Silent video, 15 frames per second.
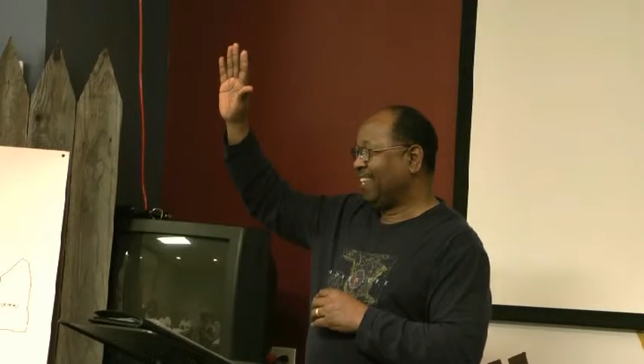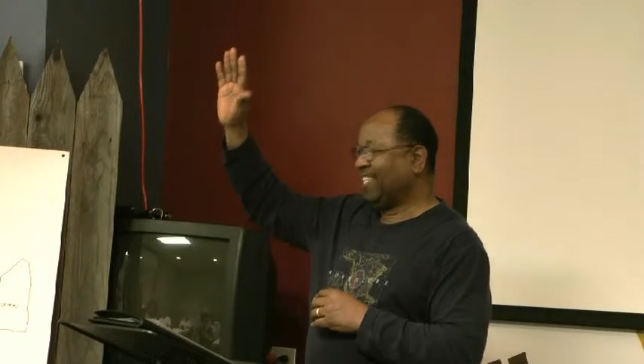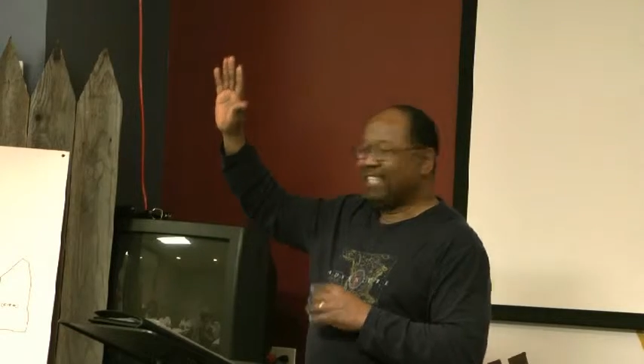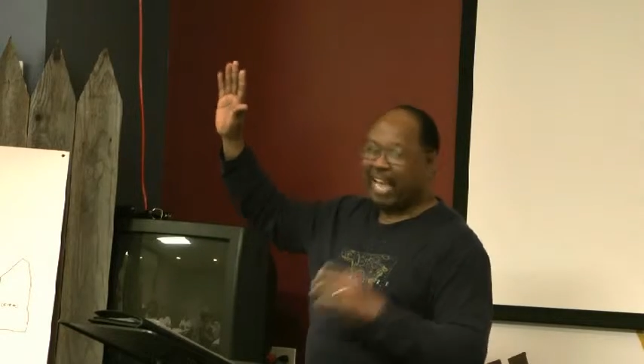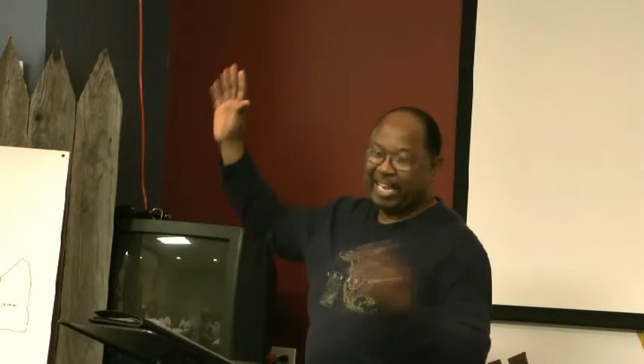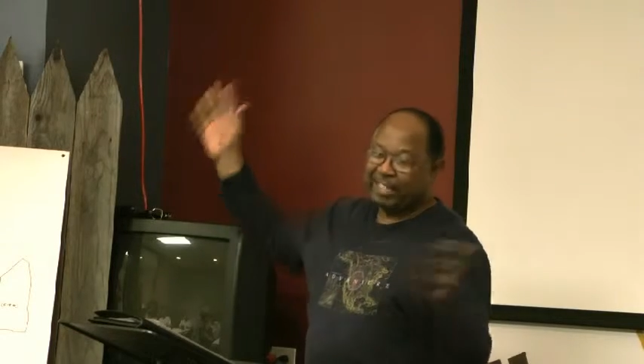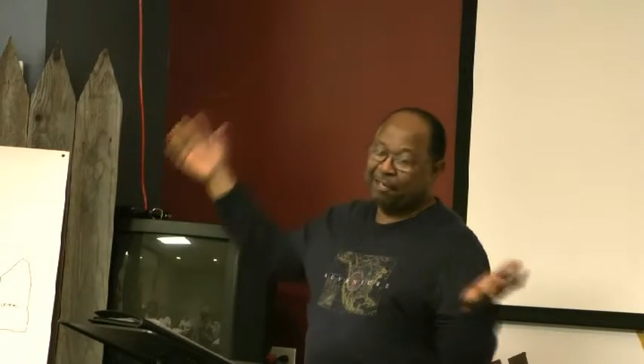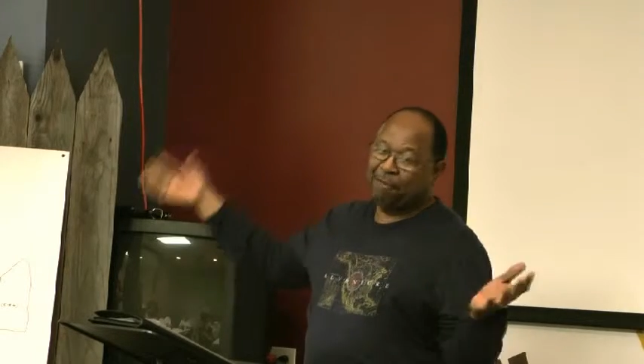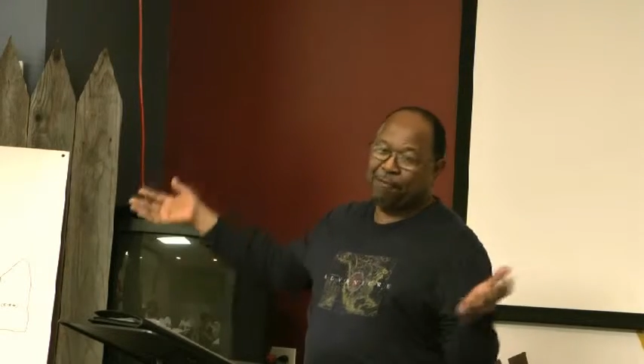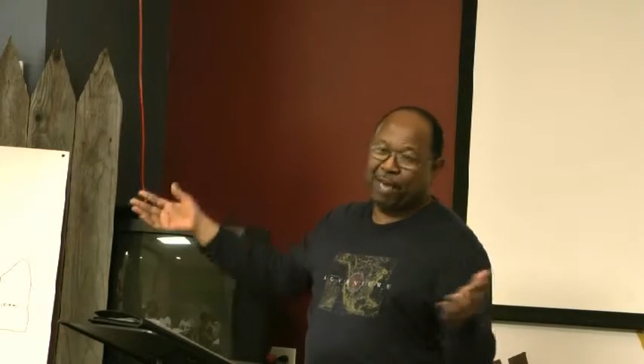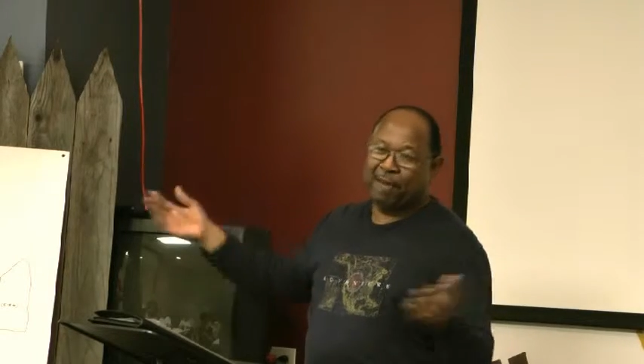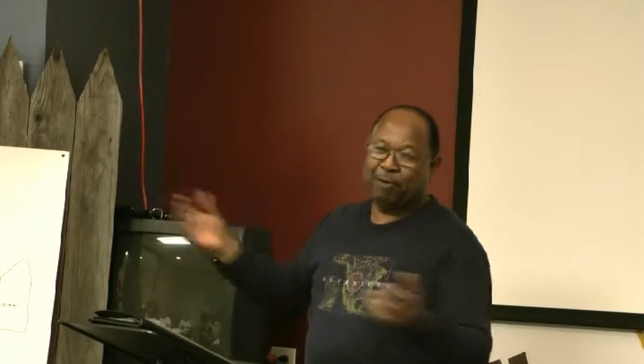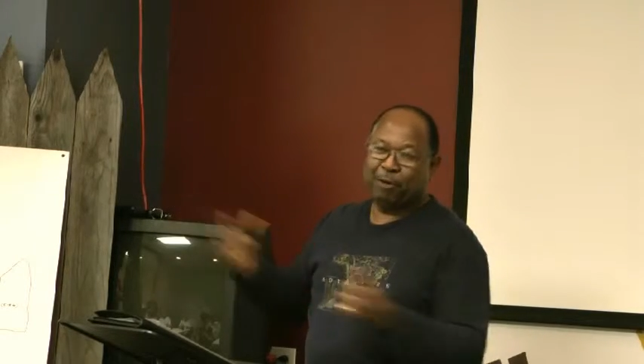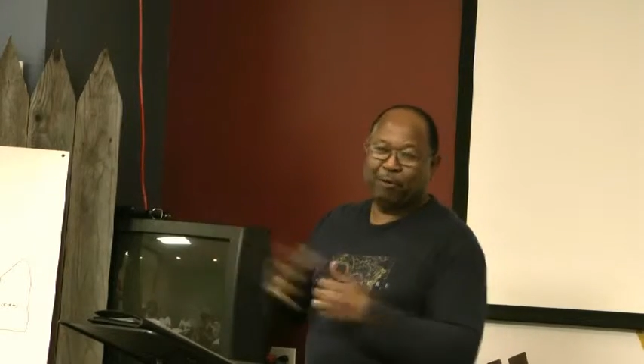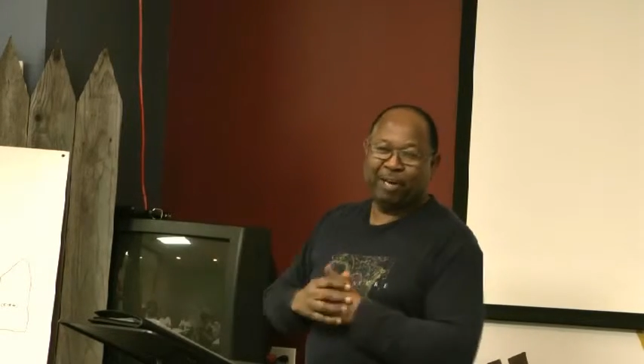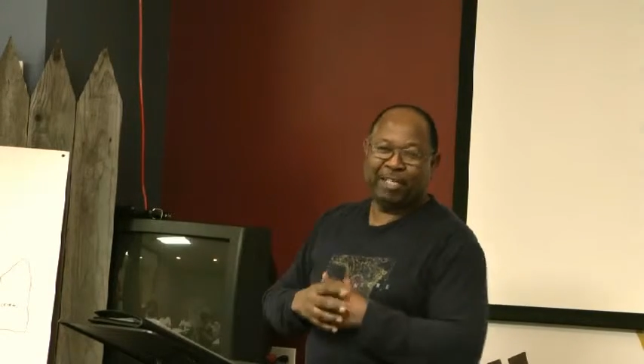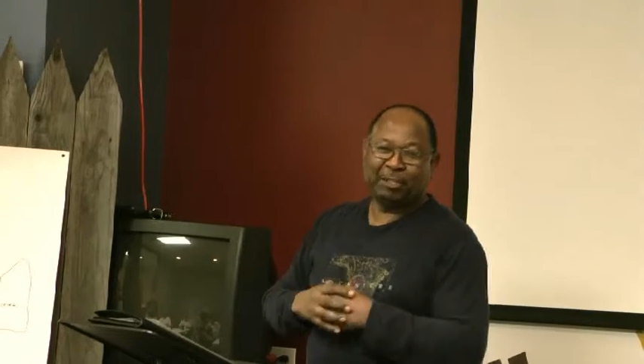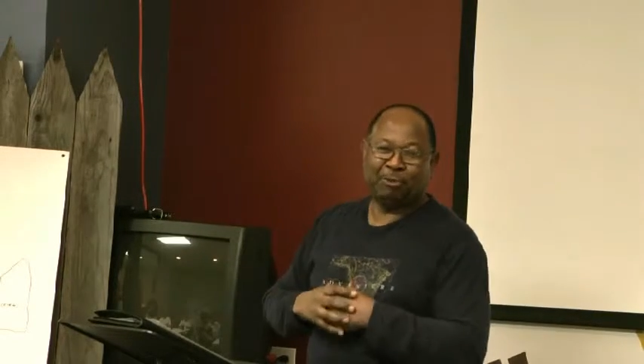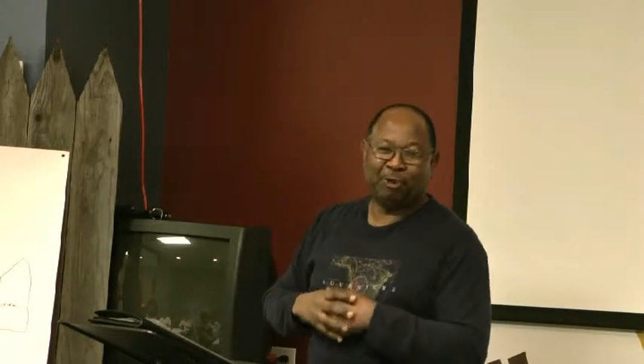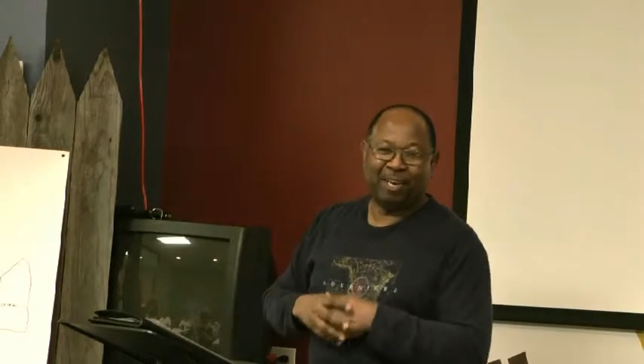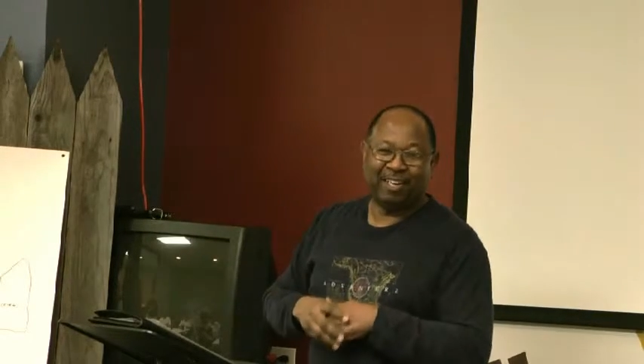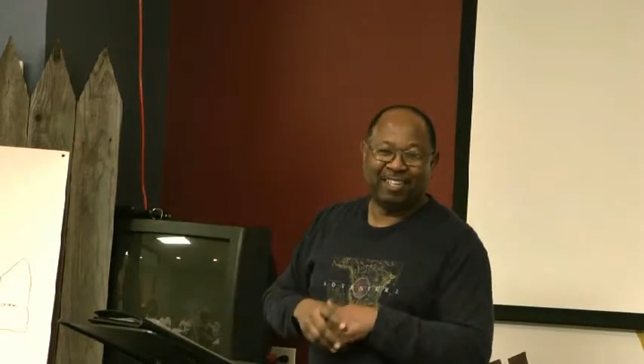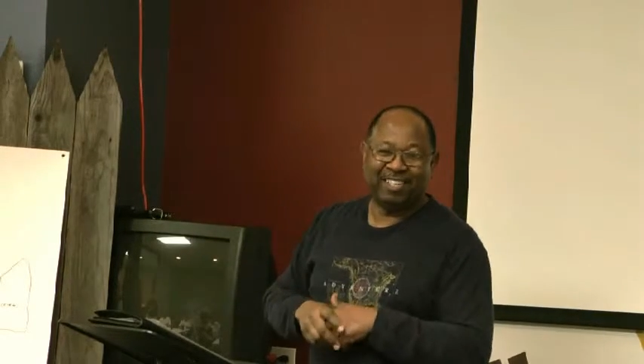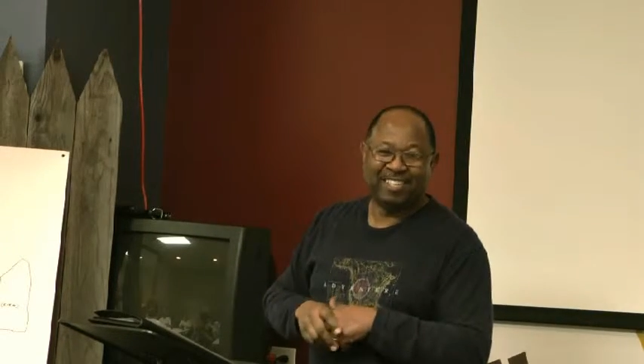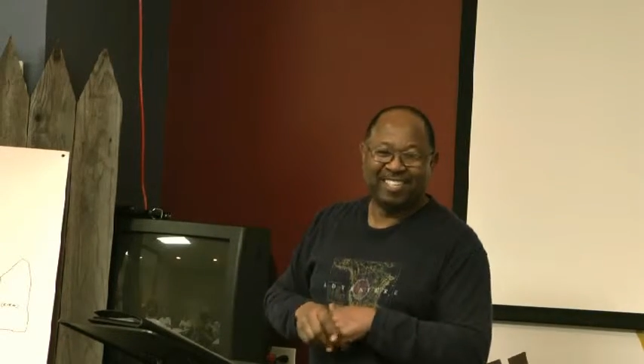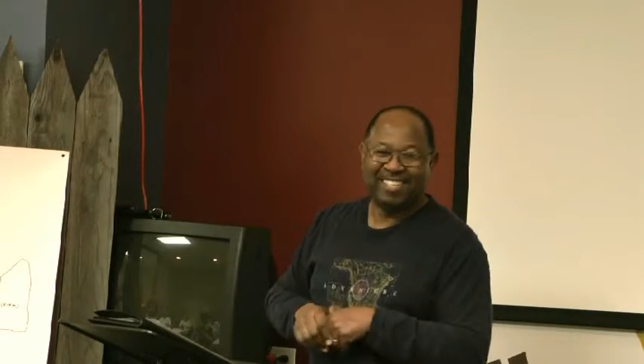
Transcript: Is that your favorite restaurant?